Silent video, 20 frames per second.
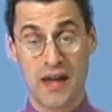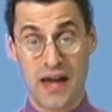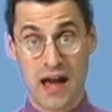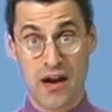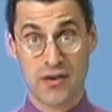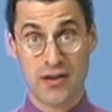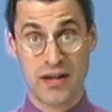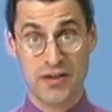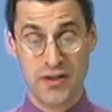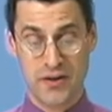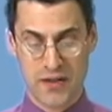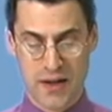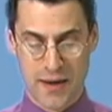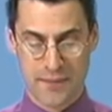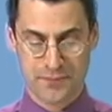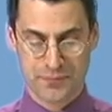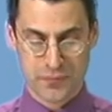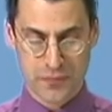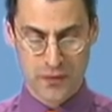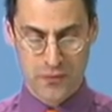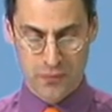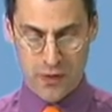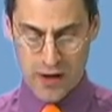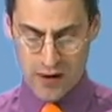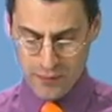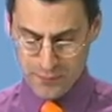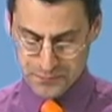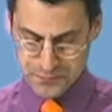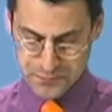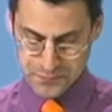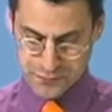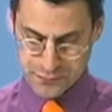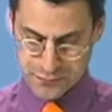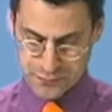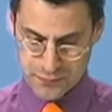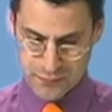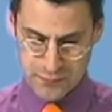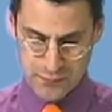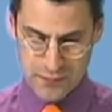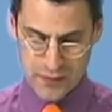How could I do that? Well,
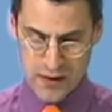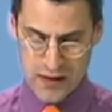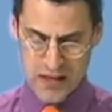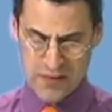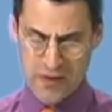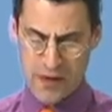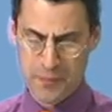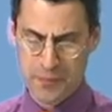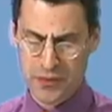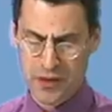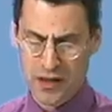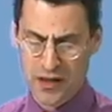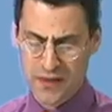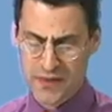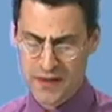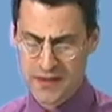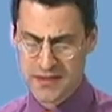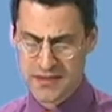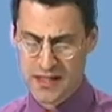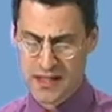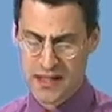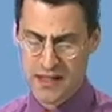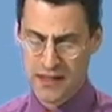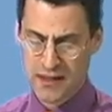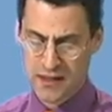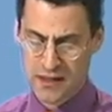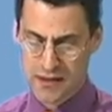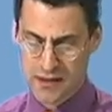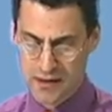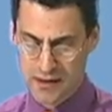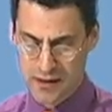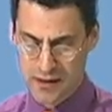if I plug this in